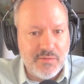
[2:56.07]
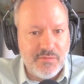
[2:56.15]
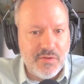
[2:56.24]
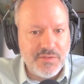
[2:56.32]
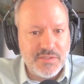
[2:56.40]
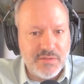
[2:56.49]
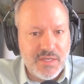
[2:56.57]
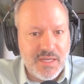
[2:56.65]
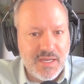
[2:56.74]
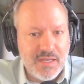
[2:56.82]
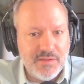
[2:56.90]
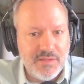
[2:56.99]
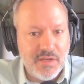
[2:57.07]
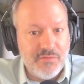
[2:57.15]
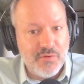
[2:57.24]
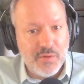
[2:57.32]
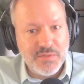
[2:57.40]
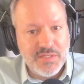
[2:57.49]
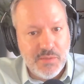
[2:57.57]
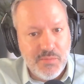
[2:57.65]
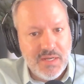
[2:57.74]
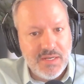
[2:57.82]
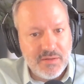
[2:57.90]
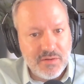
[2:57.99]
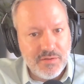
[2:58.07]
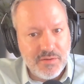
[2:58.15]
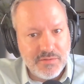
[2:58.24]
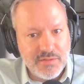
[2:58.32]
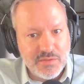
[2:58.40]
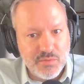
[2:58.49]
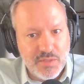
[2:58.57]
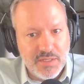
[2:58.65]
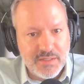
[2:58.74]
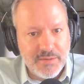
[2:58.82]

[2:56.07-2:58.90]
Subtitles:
We've also had the FOMC meeting earlier this week,